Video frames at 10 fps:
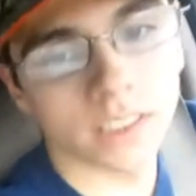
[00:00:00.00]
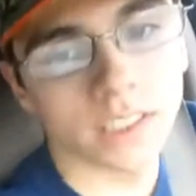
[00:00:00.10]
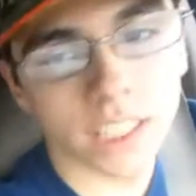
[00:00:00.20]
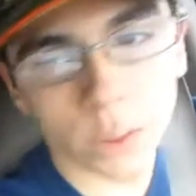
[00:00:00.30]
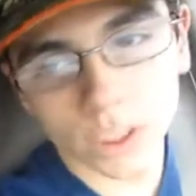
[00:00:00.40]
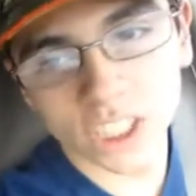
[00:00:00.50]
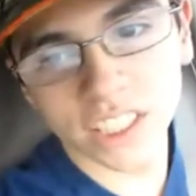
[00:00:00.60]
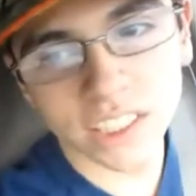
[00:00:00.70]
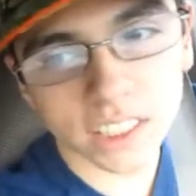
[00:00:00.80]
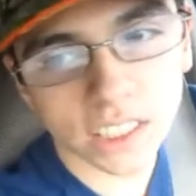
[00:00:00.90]
stick with
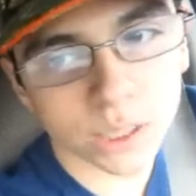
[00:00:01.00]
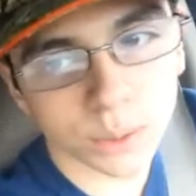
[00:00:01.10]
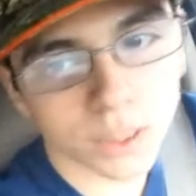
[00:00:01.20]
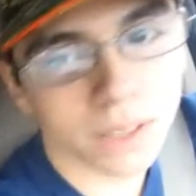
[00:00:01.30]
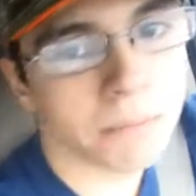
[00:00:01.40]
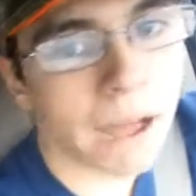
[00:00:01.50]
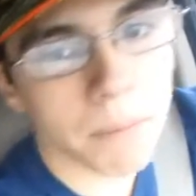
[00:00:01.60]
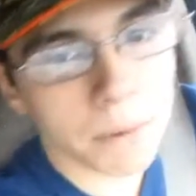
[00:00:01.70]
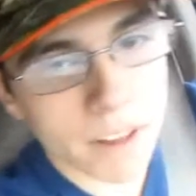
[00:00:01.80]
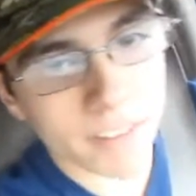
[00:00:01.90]
Jesus, to read the
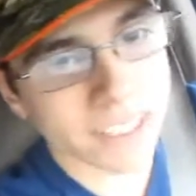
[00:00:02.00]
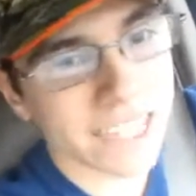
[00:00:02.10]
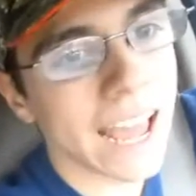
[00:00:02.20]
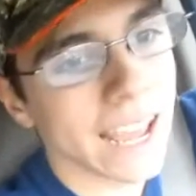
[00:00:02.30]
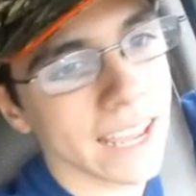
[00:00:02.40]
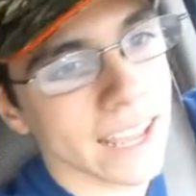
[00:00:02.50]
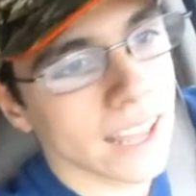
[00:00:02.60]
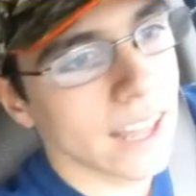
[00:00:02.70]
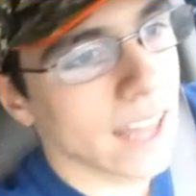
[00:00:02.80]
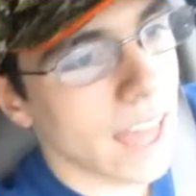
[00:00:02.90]
Bible every day,
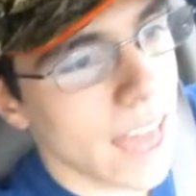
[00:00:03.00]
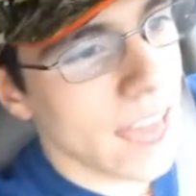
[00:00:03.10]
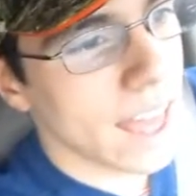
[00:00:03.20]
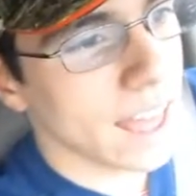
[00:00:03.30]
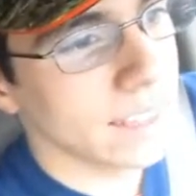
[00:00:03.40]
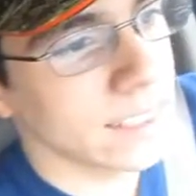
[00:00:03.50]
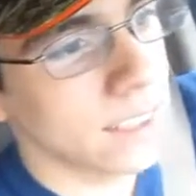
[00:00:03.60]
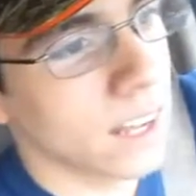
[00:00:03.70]
and